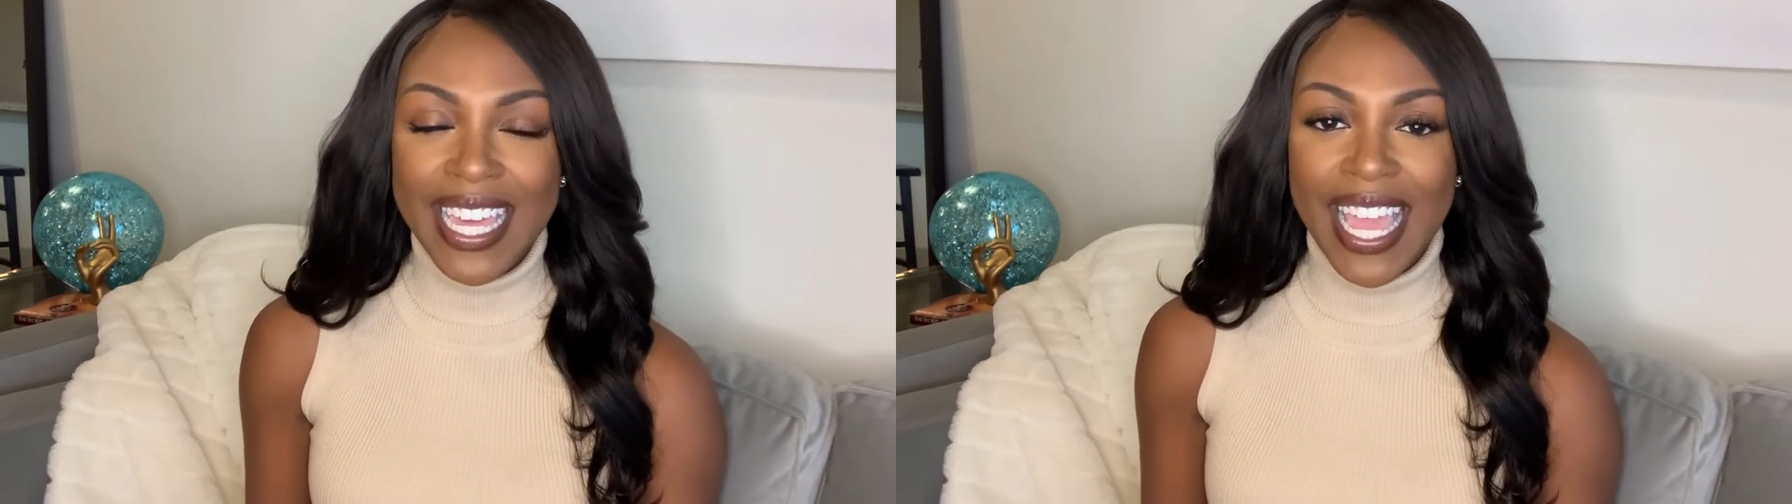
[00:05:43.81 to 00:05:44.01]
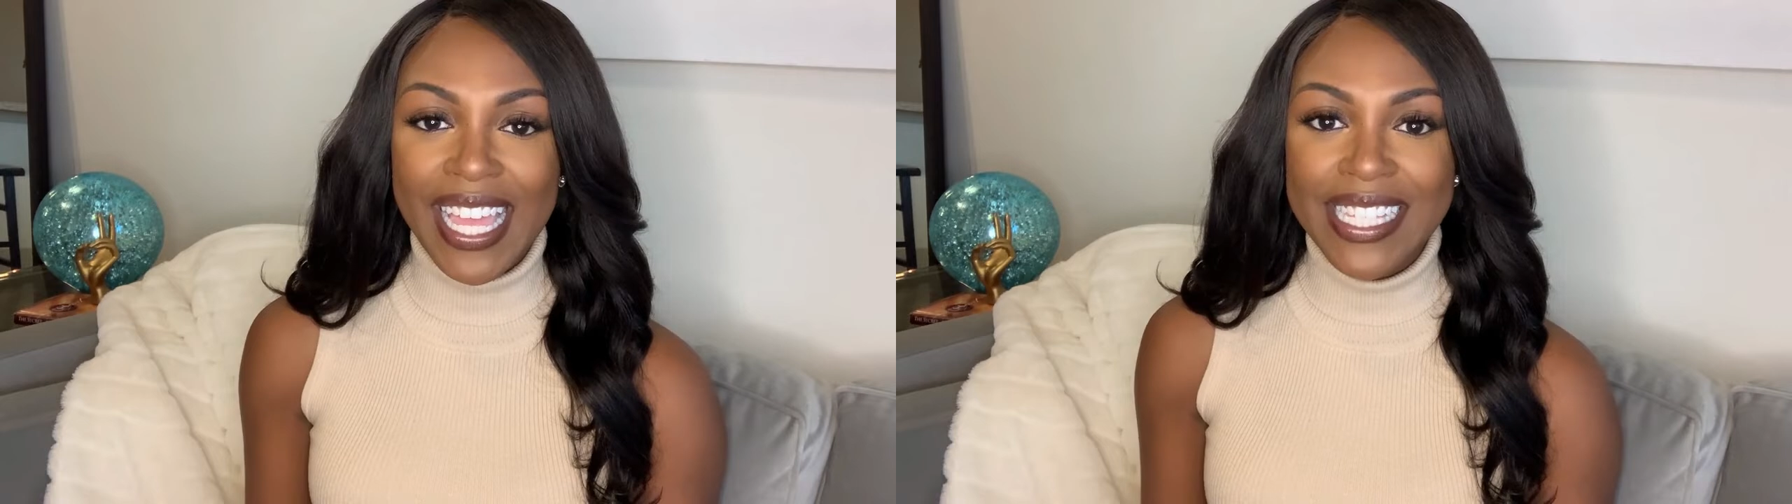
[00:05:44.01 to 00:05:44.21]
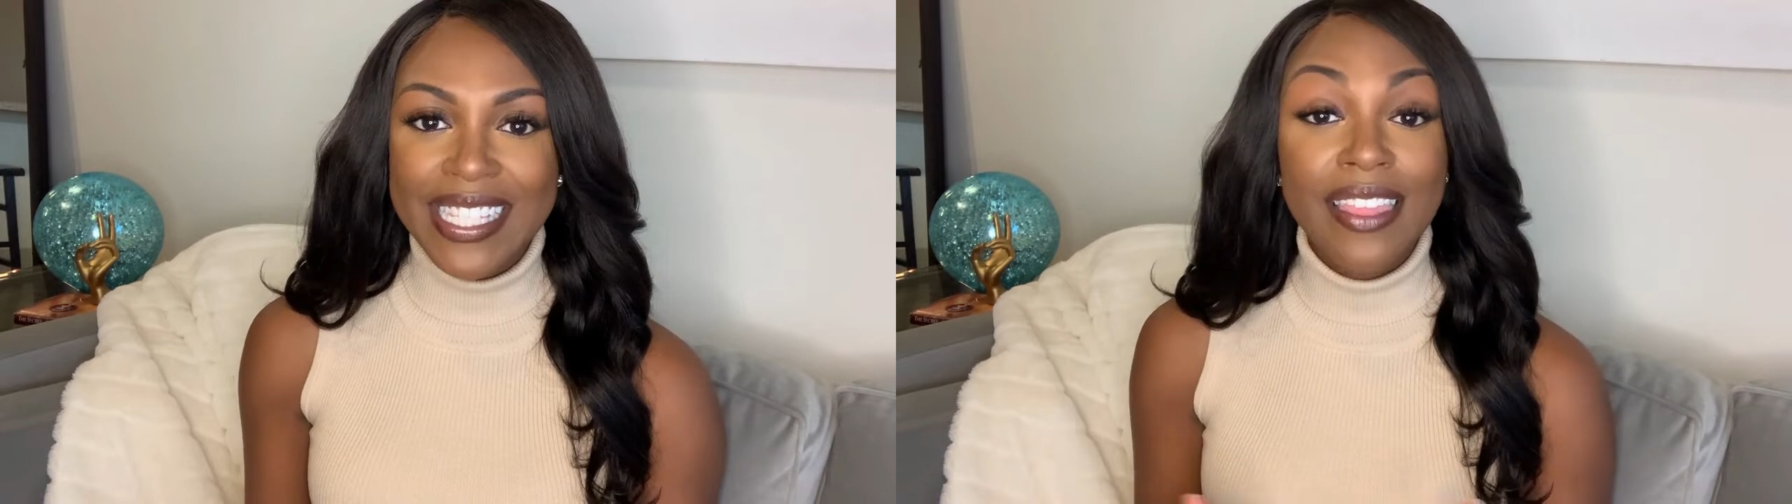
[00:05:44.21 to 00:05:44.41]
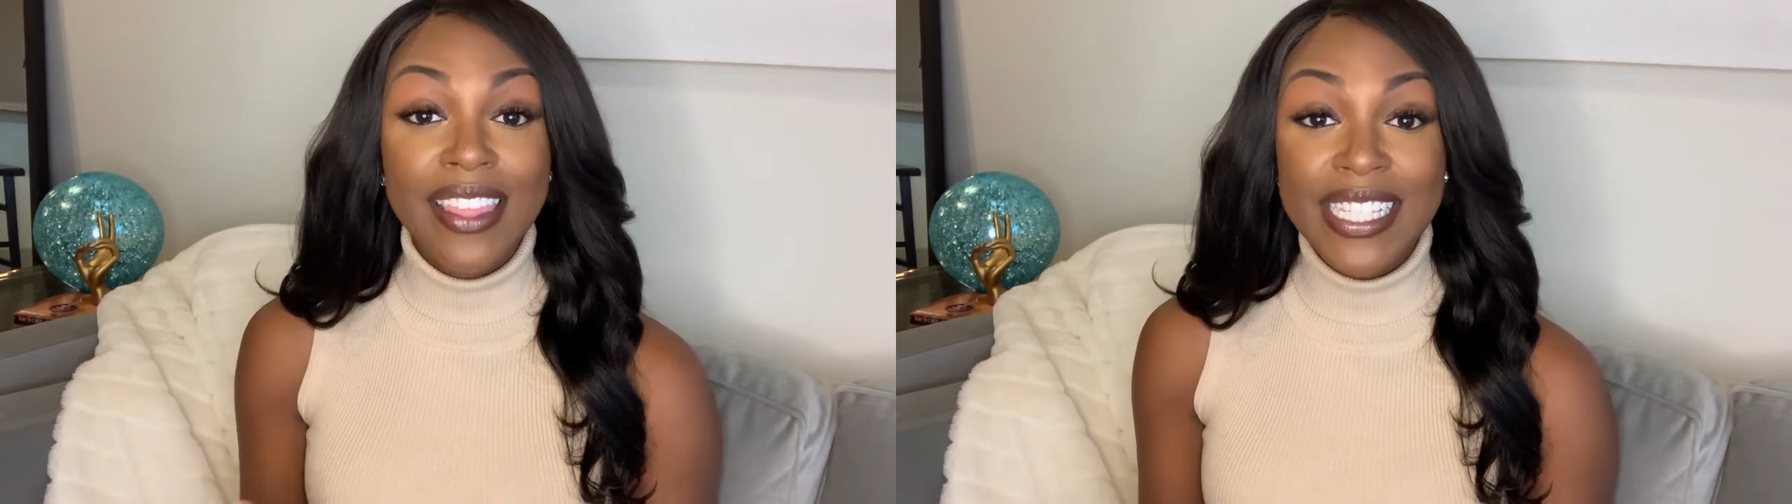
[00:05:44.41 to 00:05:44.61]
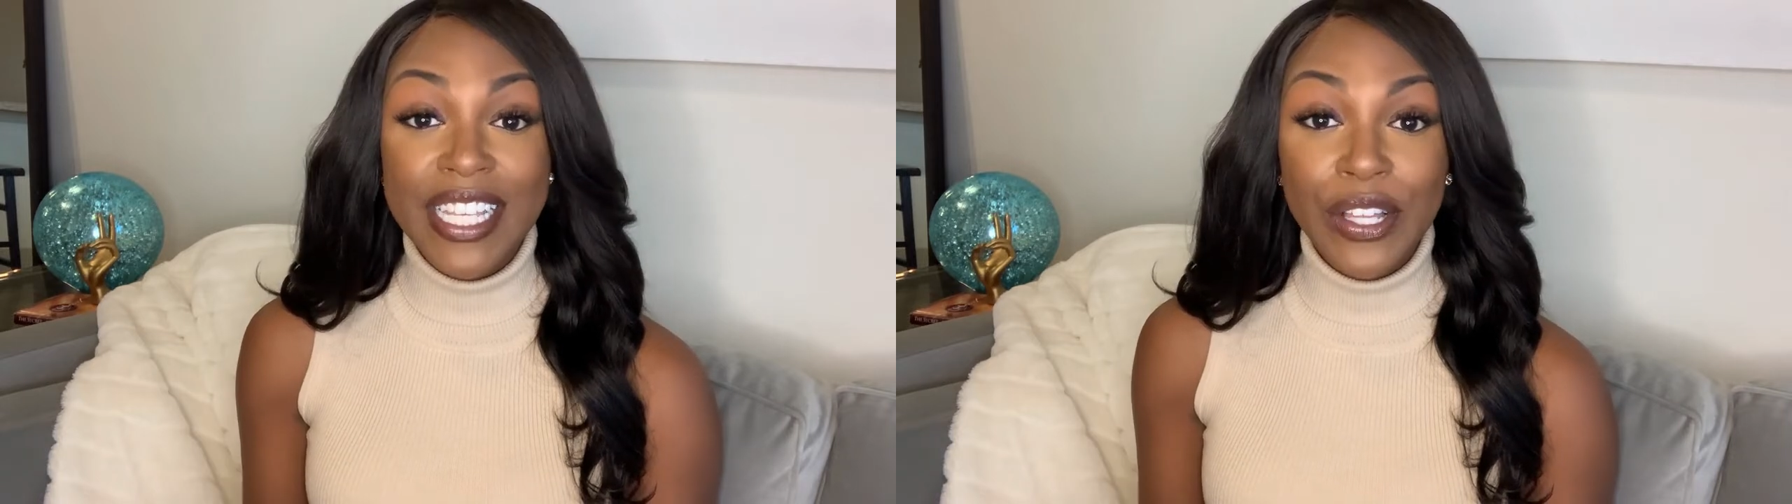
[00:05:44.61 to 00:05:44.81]
things.
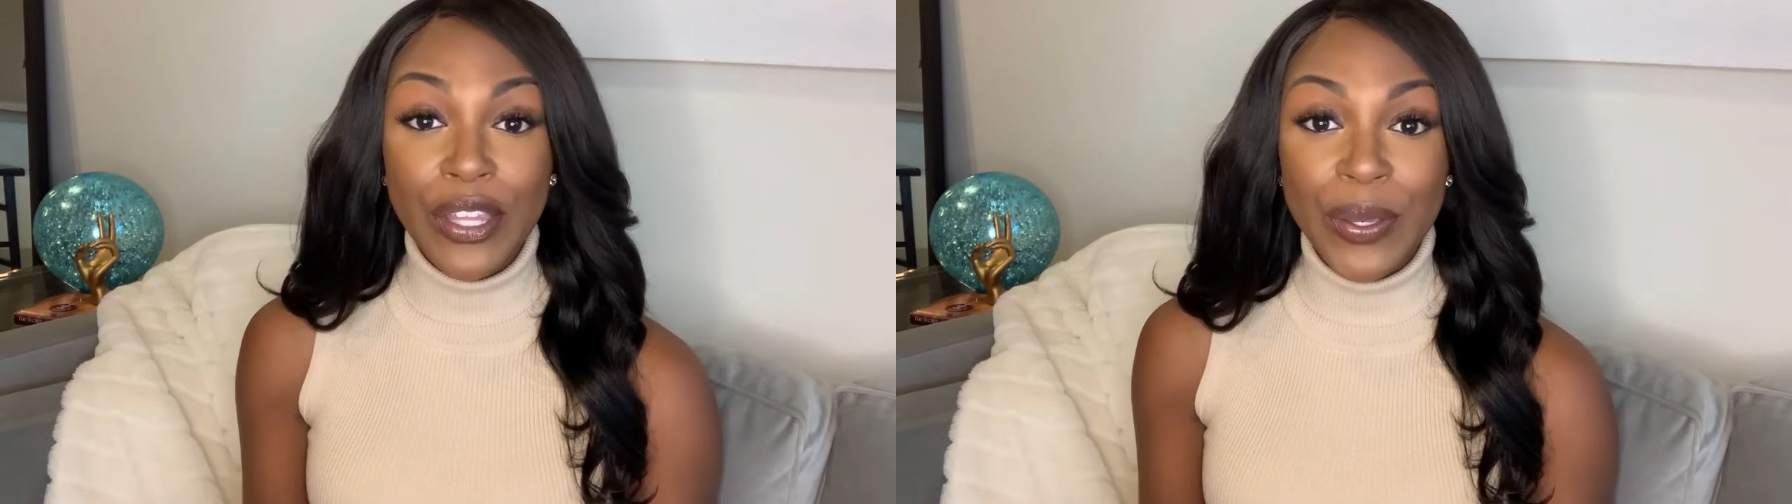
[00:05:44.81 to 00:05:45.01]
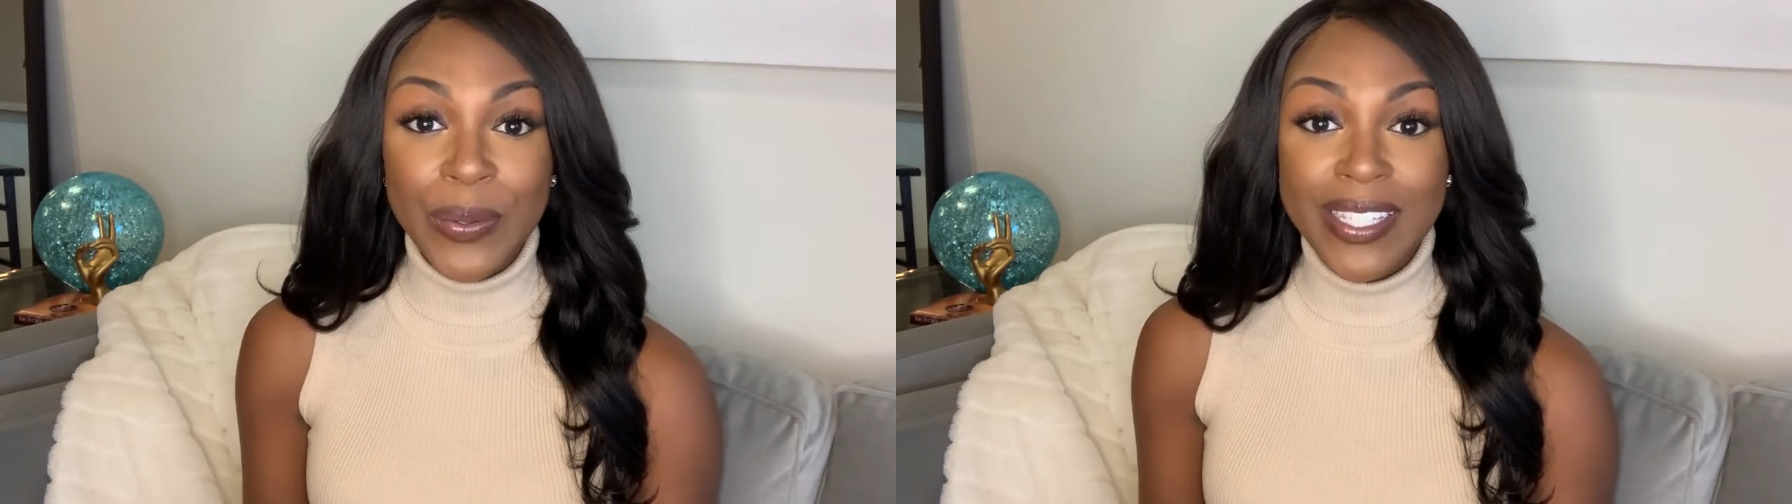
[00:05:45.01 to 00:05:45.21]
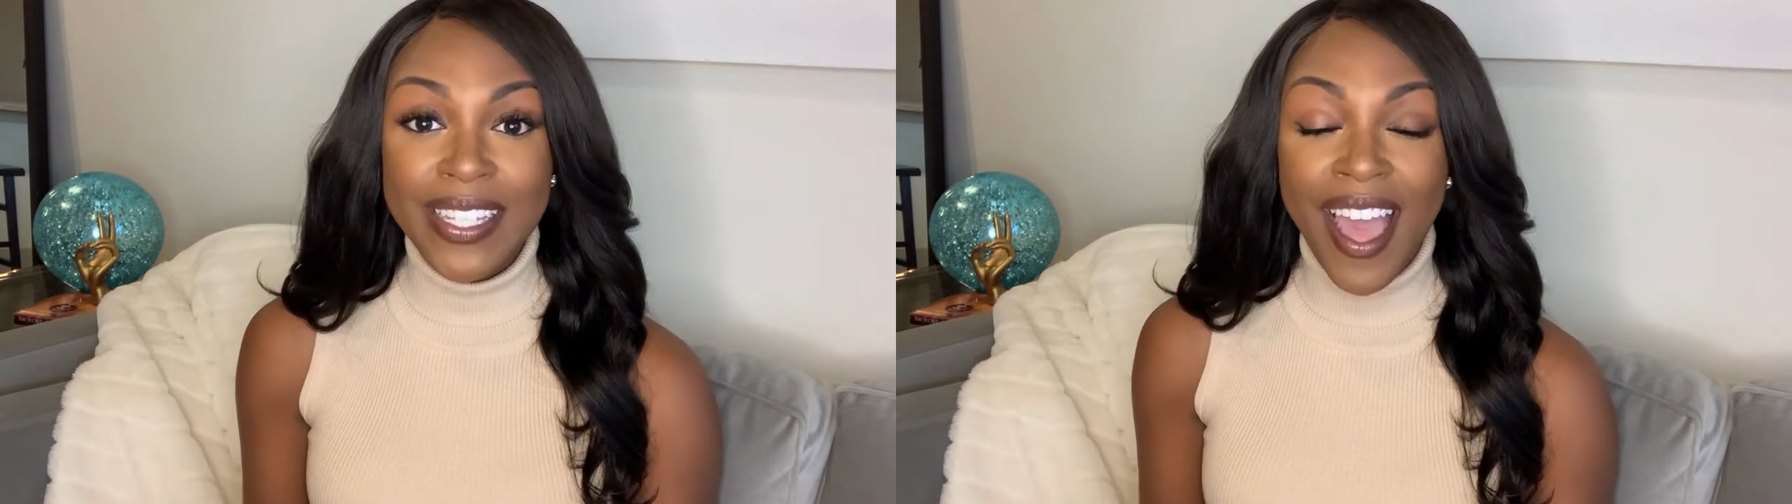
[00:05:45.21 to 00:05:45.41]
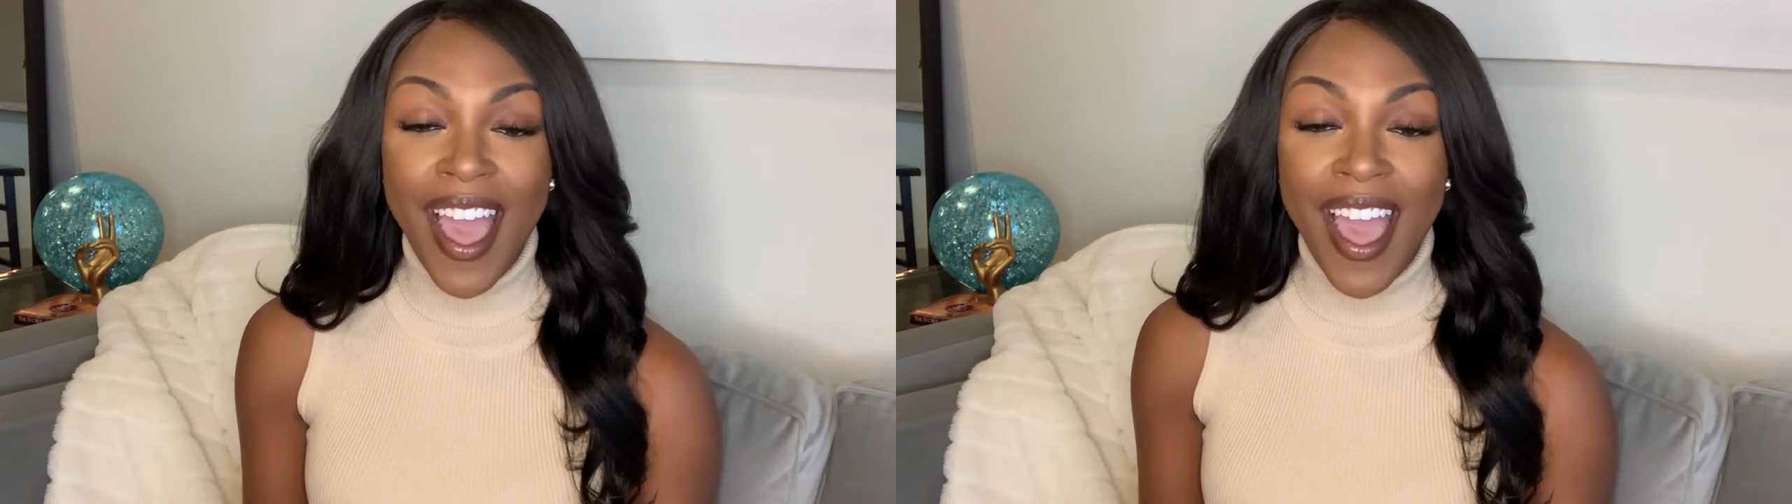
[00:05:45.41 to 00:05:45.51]
This includes,